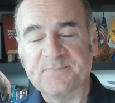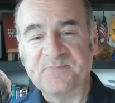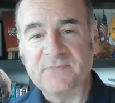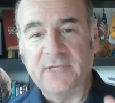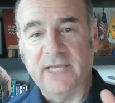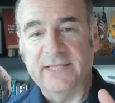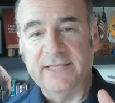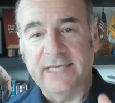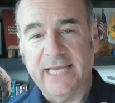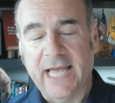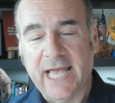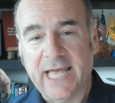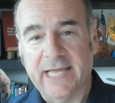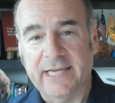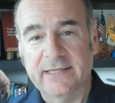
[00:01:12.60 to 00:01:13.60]
and they
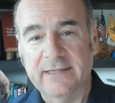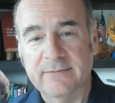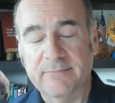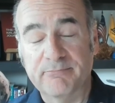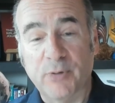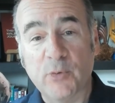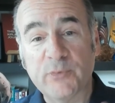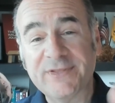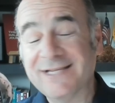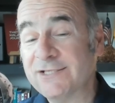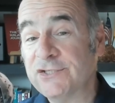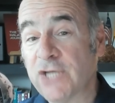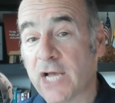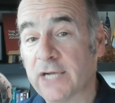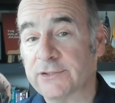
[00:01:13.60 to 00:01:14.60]
had both
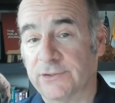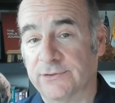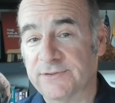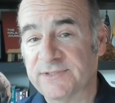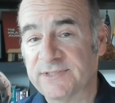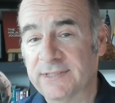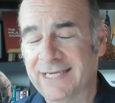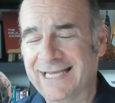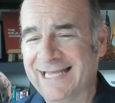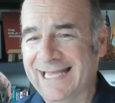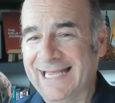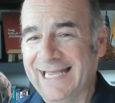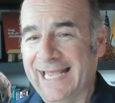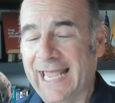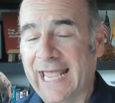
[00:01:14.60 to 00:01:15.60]
doctors
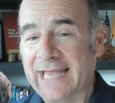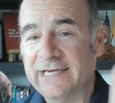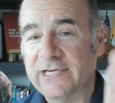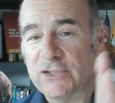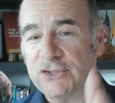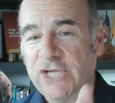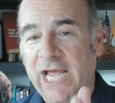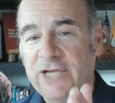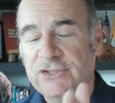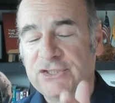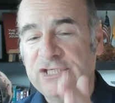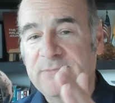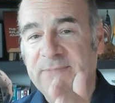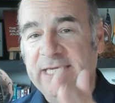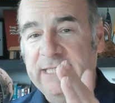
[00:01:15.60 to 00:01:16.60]
and
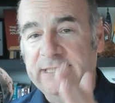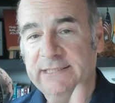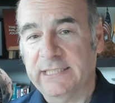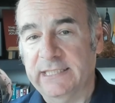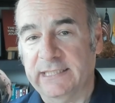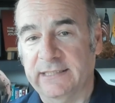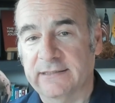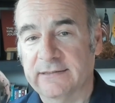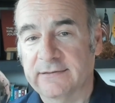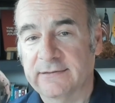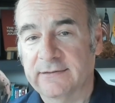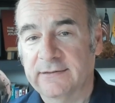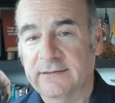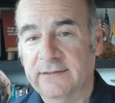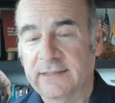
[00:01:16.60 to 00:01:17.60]
ChatGPT
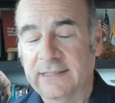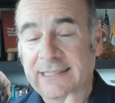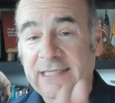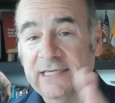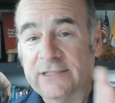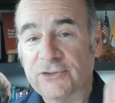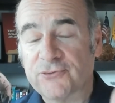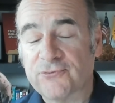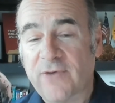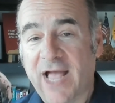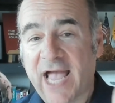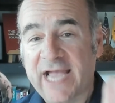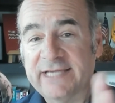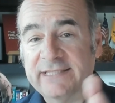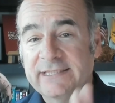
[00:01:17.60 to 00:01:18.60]

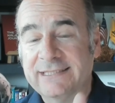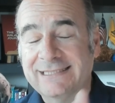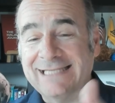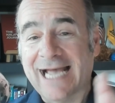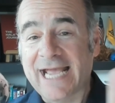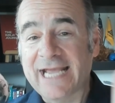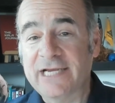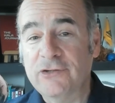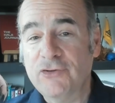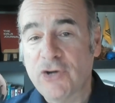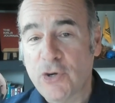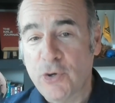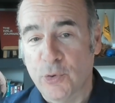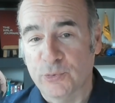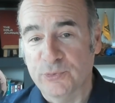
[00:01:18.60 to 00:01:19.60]
try to
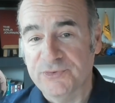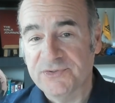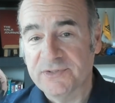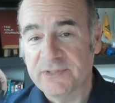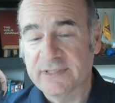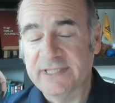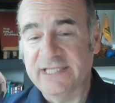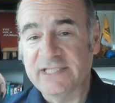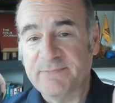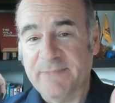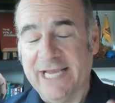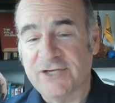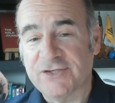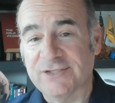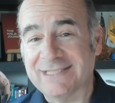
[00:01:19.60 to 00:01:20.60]
diagnose these
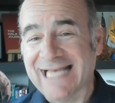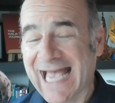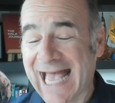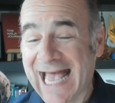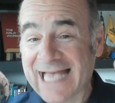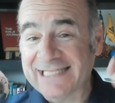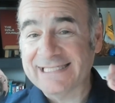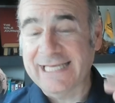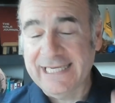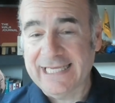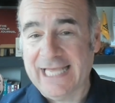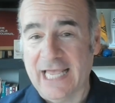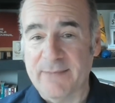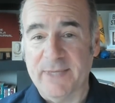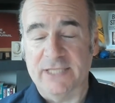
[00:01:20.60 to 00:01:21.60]
patients as they
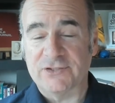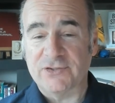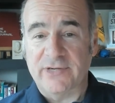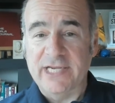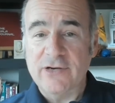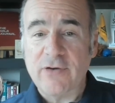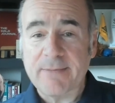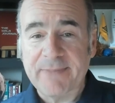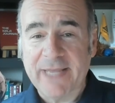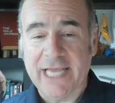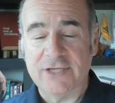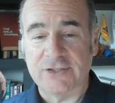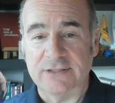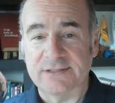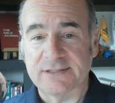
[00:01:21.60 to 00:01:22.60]
came in. So here are
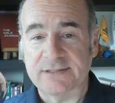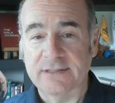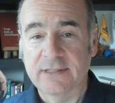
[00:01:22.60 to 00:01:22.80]
patients